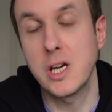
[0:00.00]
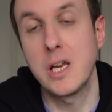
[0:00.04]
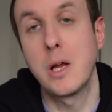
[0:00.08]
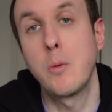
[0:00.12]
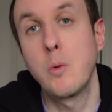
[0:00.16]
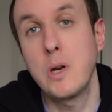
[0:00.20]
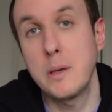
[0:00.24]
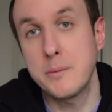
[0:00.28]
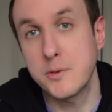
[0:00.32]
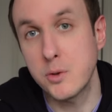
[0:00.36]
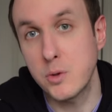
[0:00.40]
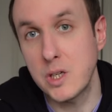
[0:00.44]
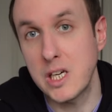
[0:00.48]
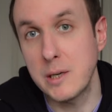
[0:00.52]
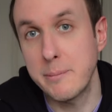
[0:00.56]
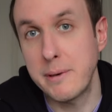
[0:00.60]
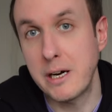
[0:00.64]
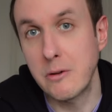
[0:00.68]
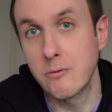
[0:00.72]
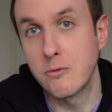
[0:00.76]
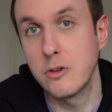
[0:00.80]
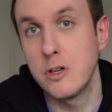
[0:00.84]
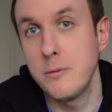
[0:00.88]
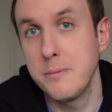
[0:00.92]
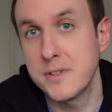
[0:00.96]
Now when I'm talking
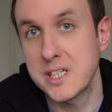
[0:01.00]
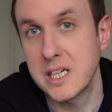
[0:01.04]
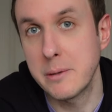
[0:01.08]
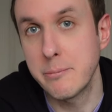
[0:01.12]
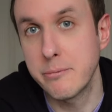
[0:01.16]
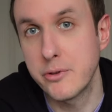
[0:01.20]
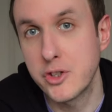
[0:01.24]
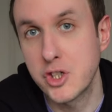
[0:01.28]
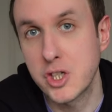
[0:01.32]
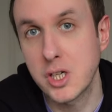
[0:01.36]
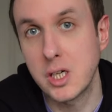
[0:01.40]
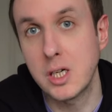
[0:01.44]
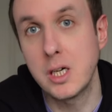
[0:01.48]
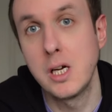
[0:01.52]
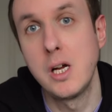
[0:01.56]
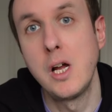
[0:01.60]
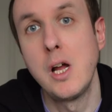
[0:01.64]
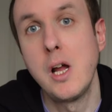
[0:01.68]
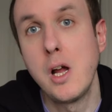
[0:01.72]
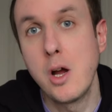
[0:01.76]
about room temperature,